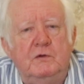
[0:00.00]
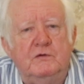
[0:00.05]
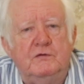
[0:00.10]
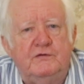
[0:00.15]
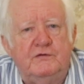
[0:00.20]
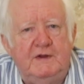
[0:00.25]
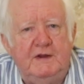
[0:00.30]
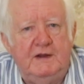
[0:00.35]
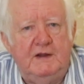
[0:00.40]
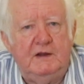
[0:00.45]
you're
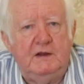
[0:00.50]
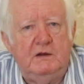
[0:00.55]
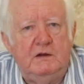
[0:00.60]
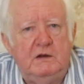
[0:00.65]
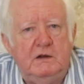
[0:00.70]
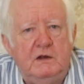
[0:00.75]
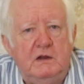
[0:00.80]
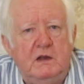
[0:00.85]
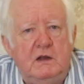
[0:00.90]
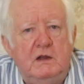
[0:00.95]

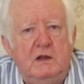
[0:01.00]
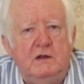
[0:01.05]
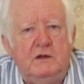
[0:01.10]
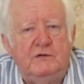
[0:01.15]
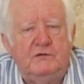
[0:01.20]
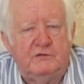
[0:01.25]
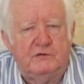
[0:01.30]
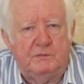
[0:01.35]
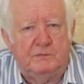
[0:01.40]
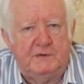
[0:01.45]
seeing
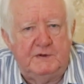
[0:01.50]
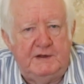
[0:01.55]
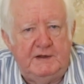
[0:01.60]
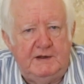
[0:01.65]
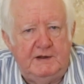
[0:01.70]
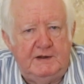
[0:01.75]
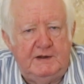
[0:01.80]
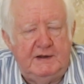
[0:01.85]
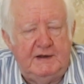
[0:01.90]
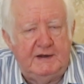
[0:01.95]

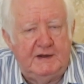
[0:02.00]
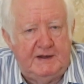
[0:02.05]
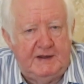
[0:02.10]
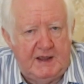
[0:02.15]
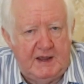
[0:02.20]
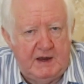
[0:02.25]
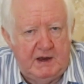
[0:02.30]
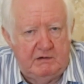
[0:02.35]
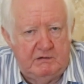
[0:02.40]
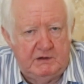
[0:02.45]
somebody in a
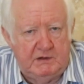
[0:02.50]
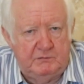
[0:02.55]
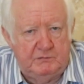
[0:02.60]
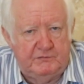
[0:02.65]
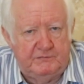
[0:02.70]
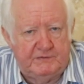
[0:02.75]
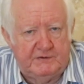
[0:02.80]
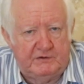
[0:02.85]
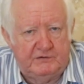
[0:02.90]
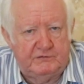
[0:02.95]
caring
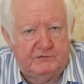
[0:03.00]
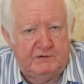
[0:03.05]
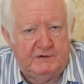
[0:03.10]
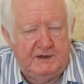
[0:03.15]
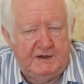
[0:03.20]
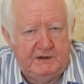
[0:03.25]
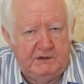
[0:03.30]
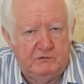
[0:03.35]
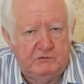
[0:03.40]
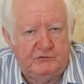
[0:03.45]
profession.
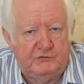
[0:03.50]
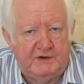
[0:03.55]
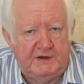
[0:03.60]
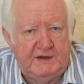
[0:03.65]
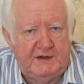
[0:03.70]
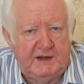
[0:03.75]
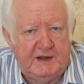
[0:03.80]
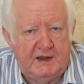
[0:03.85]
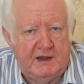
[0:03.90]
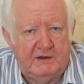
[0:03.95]
He or she
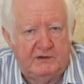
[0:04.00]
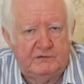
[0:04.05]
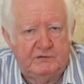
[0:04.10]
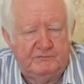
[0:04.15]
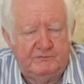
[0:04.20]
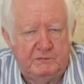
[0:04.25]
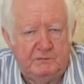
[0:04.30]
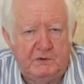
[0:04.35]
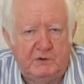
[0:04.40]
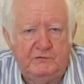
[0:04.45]
cares.
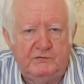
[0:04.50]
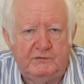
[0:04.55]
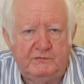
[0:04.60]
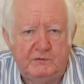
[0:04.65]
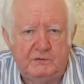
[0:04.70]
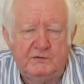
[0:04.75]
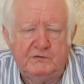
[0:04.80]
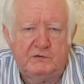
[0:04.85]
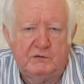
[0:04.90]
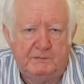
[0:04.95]
For most of
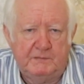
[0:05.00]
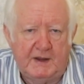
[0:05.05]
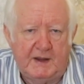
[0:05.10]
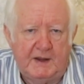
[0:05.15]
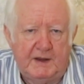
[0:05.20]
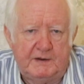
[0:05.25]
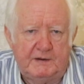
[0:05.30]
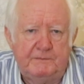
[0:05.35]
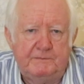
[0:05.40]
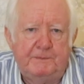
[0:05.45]
you, it's a
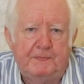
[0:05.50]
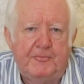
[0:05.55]
man.